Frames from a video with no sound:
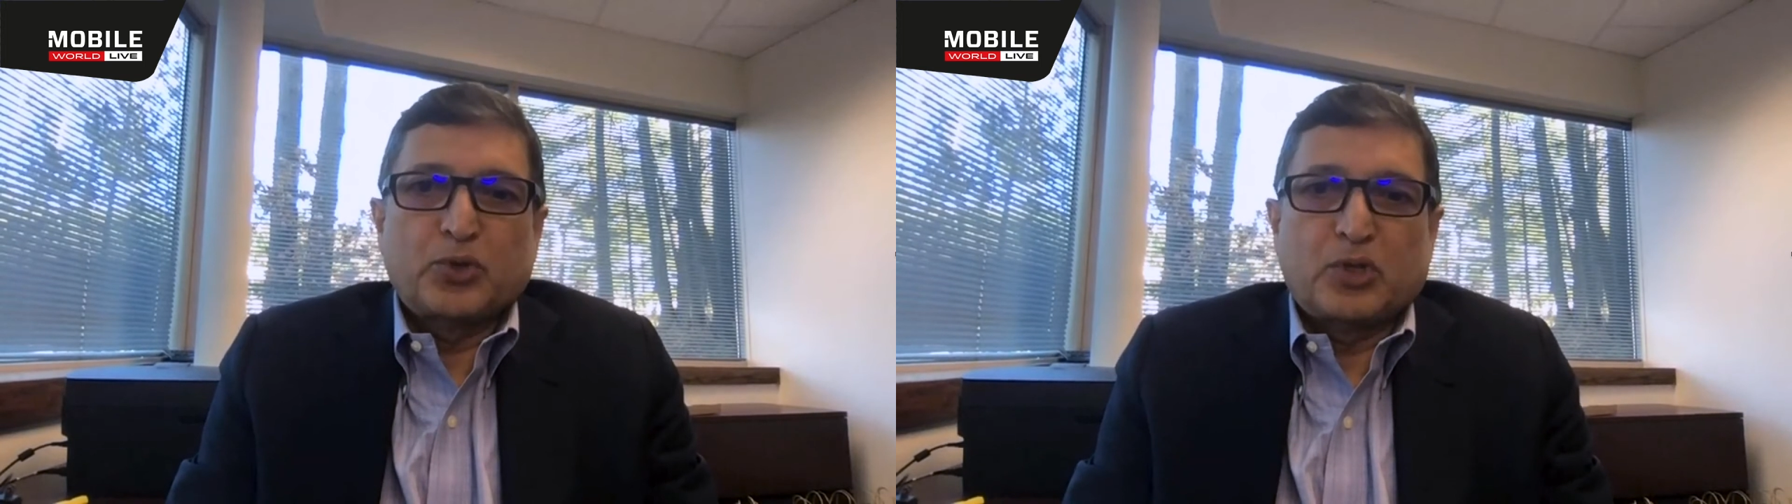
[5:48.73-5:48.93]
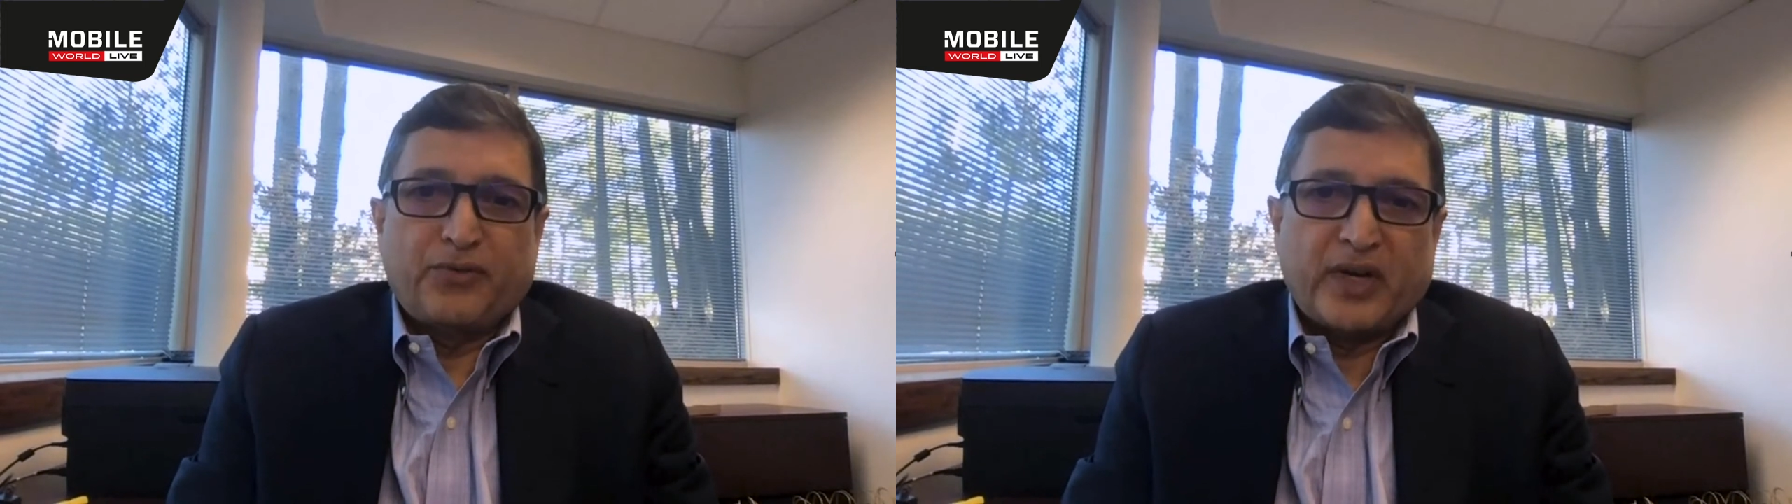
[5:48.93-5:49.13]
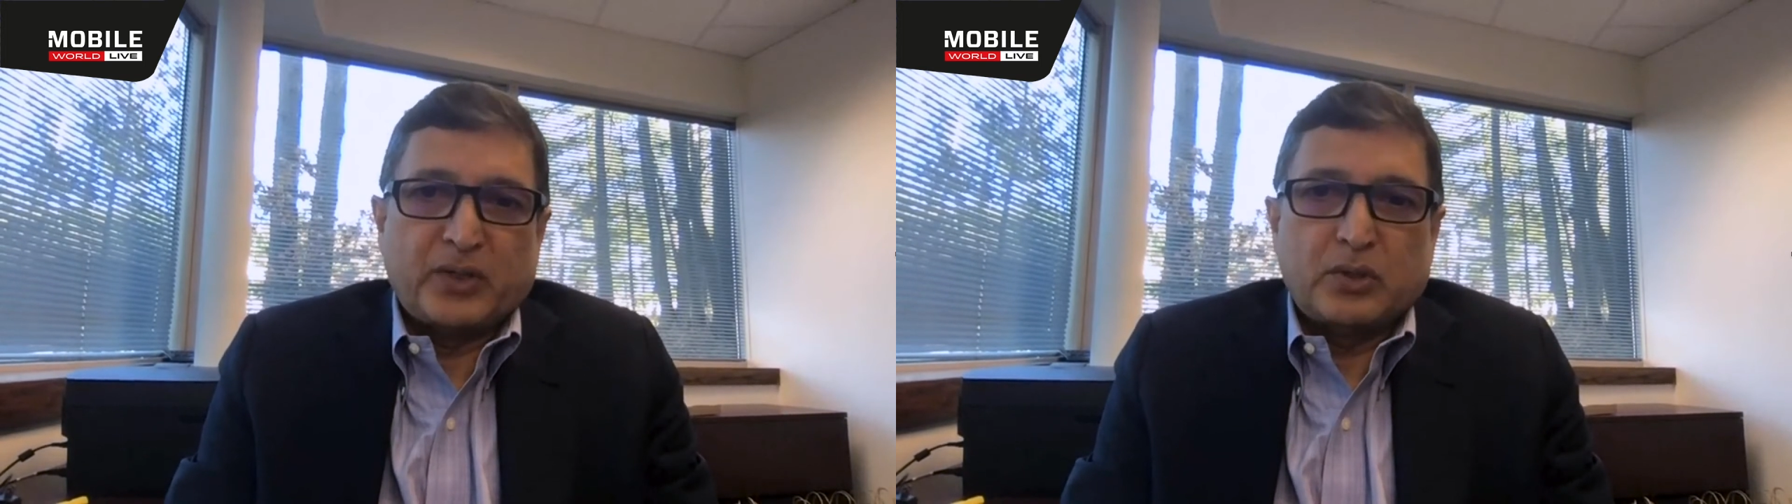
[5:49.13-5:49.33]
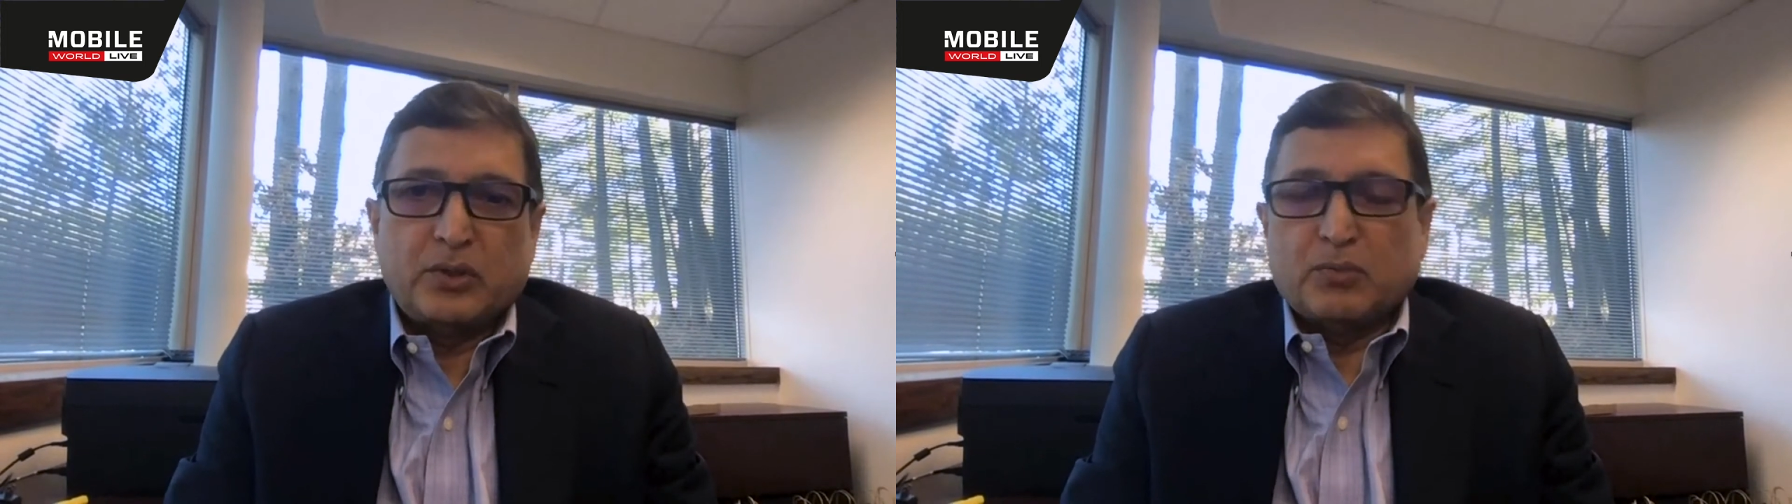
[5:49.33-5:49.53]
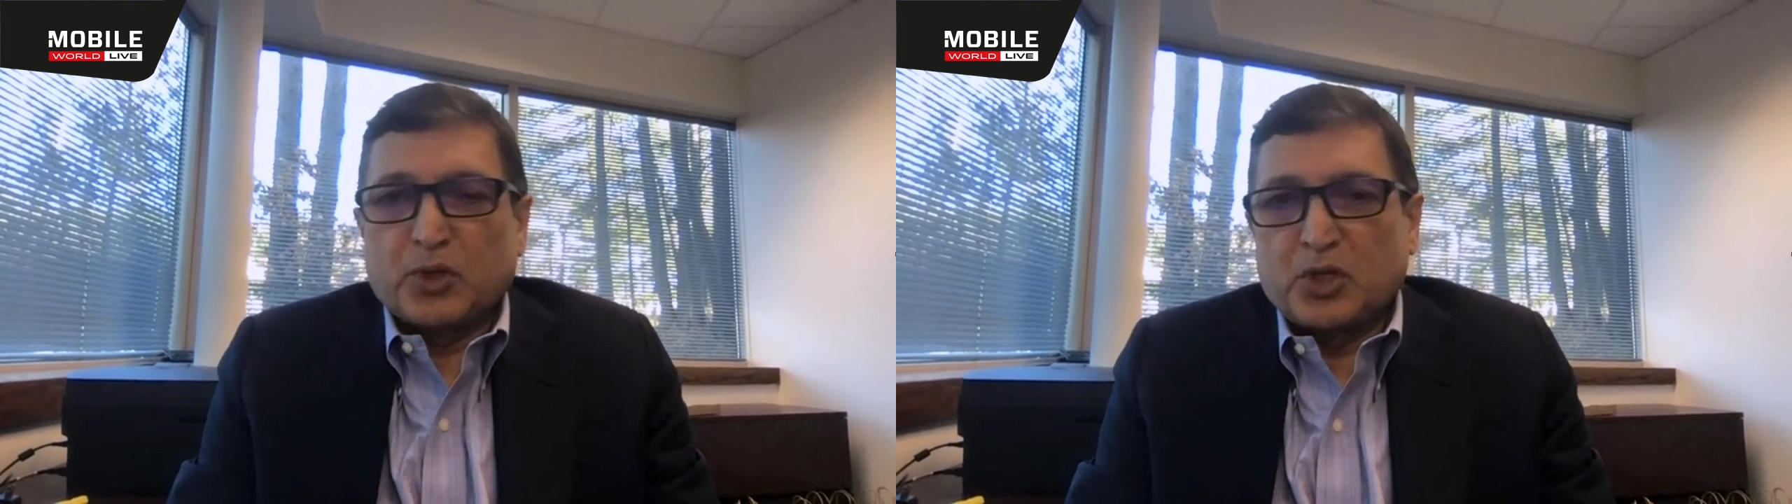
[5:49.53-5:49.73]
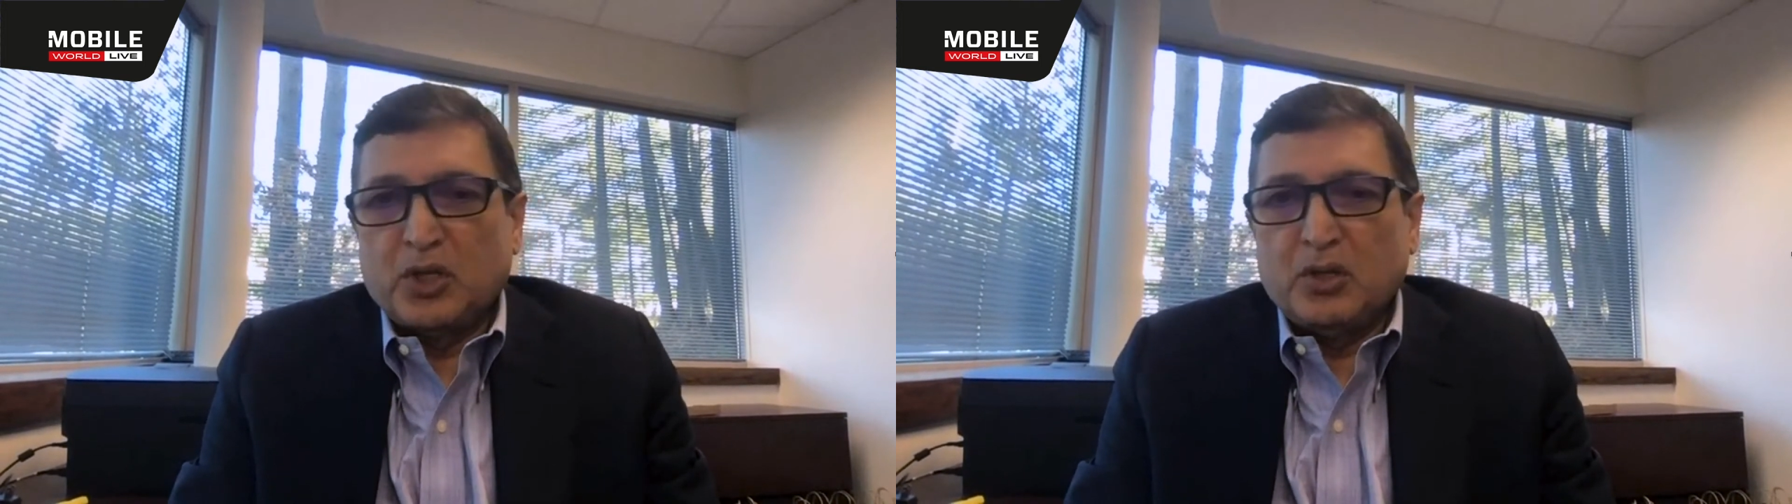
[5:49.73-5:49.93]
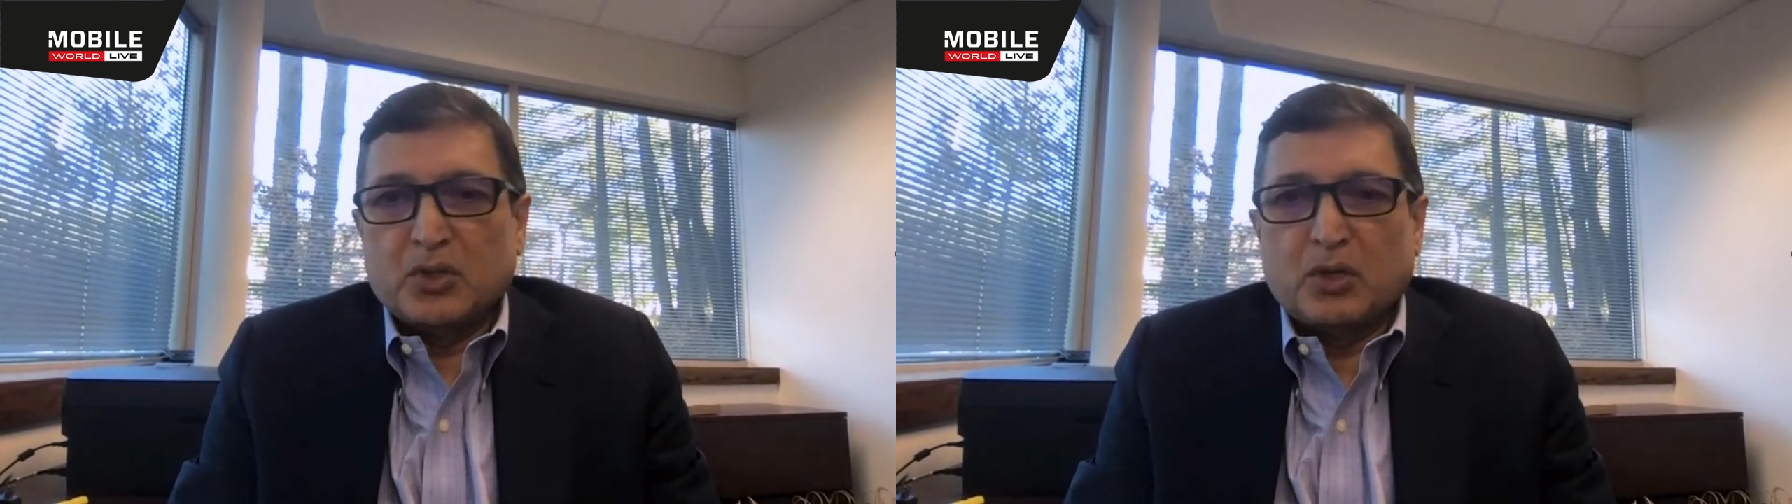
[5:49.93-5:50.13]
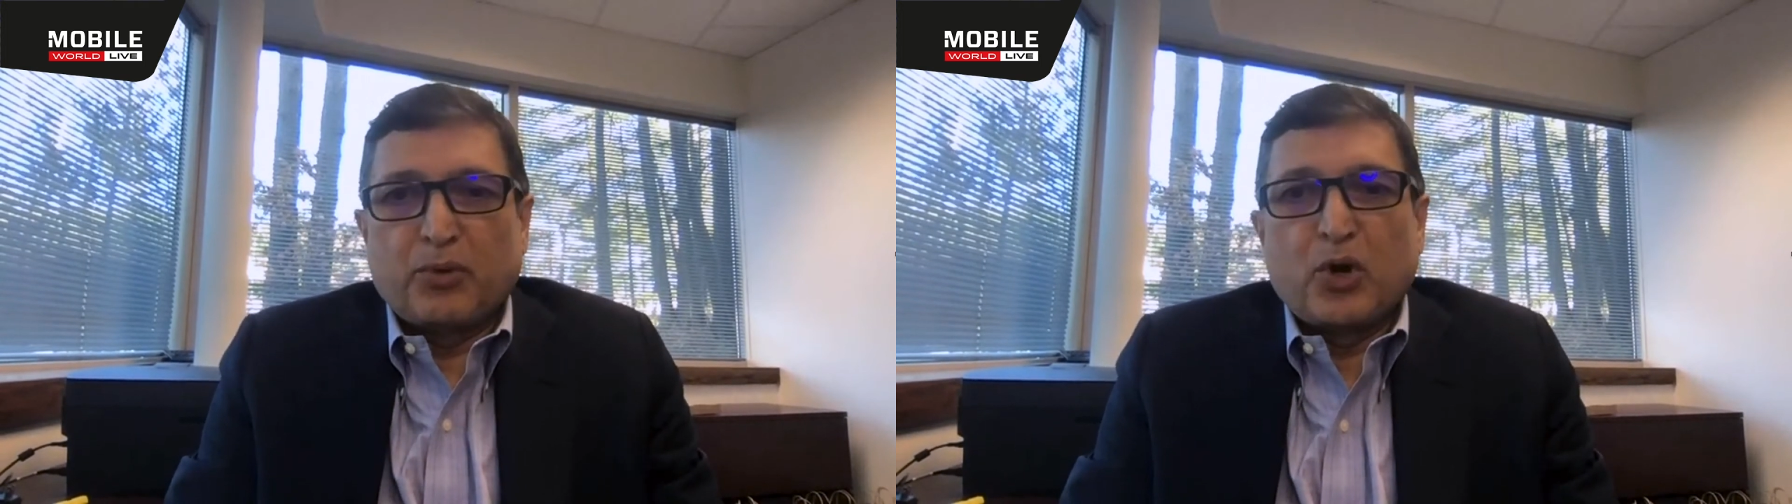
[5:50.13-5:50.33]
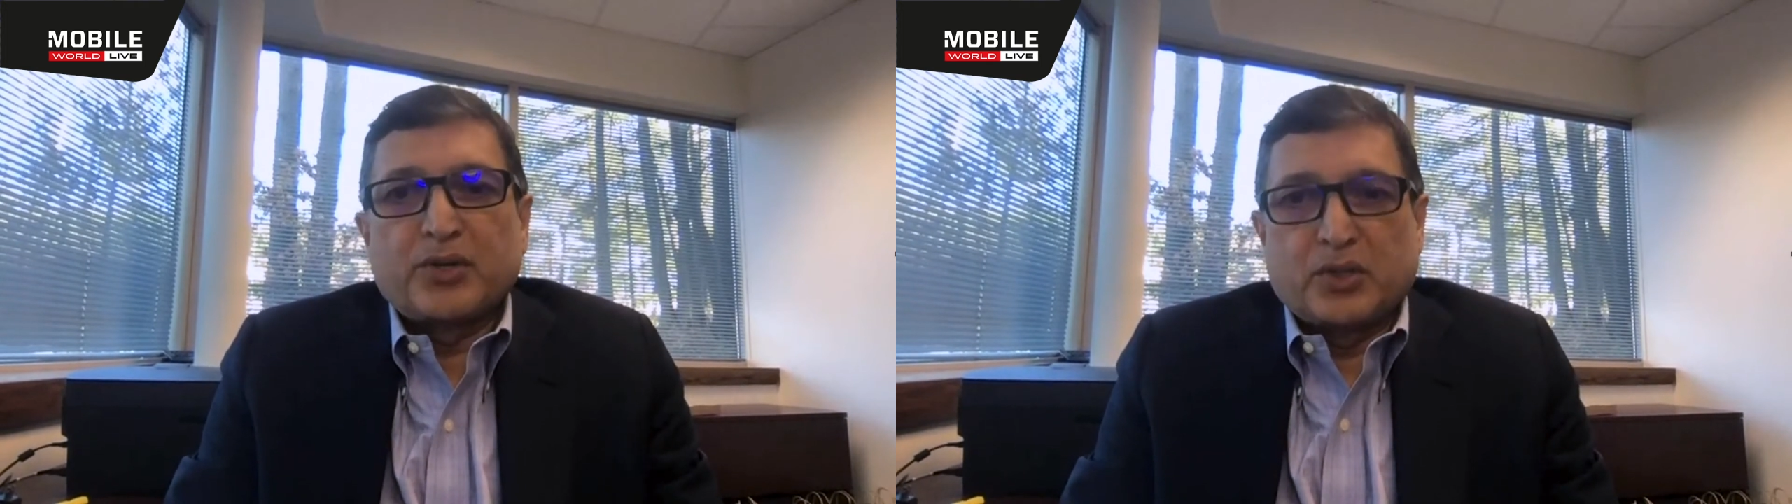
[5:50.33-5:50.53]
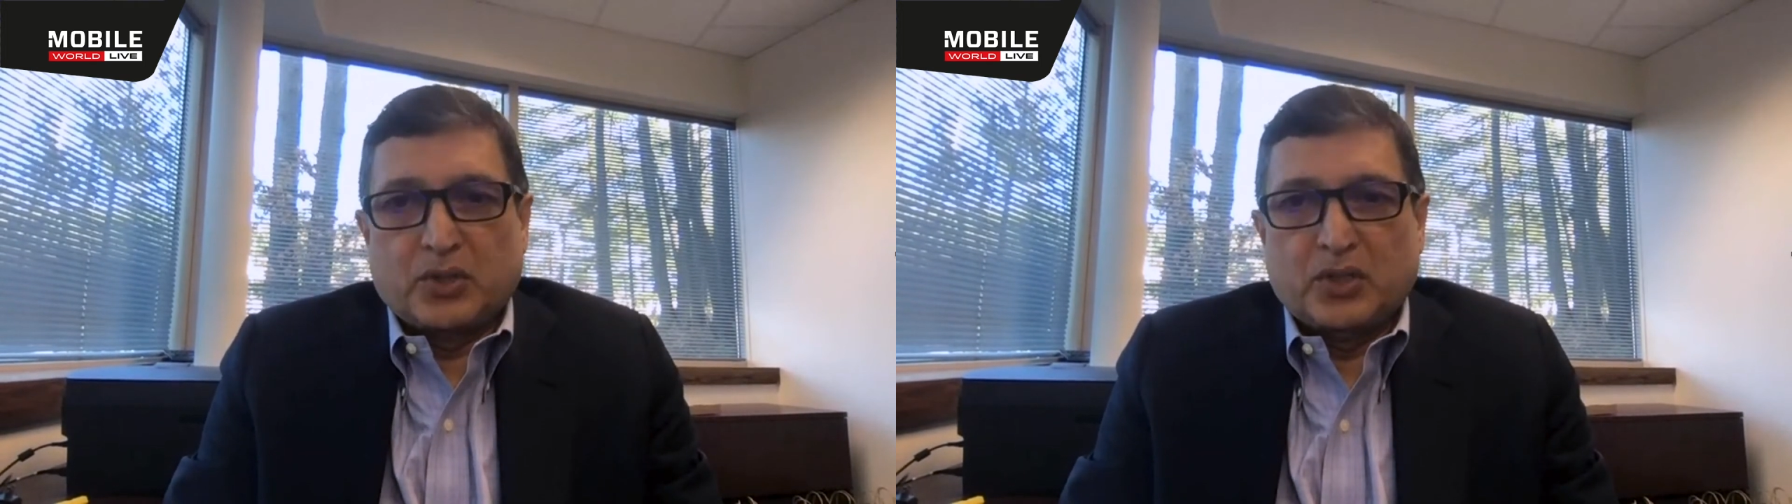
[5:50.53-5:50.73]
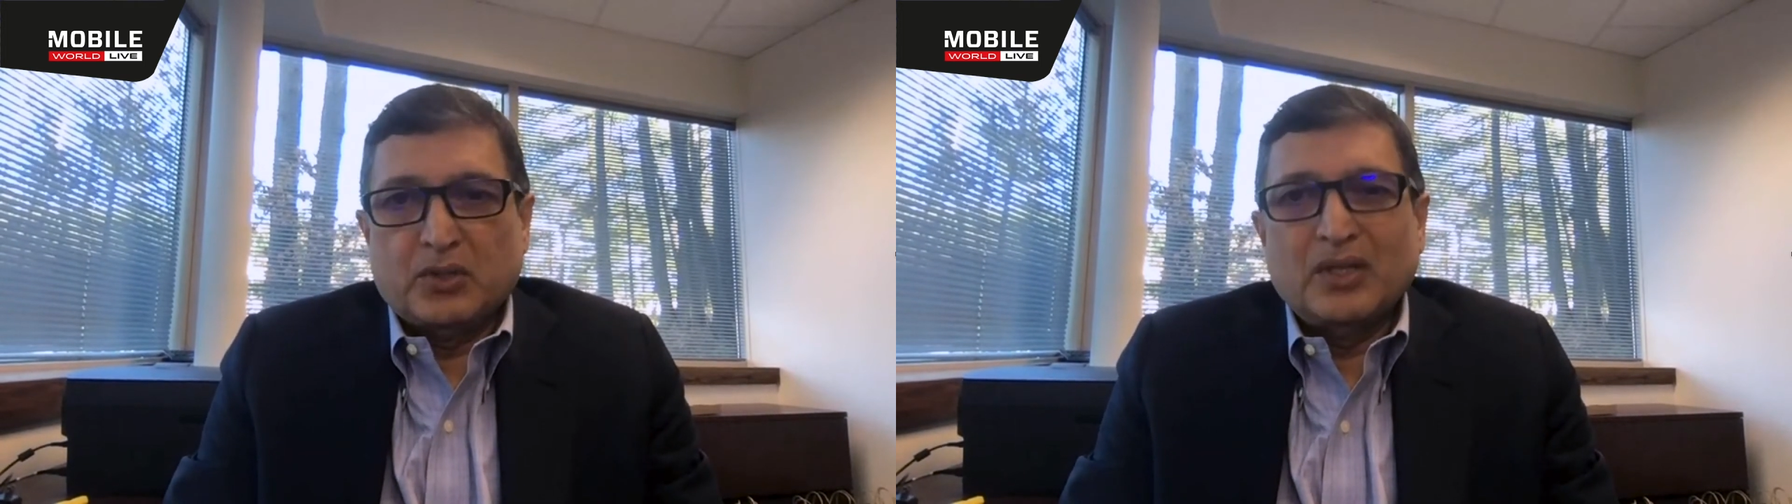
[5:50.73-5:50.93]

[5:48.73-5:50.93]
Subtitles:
devices, machines, and processes.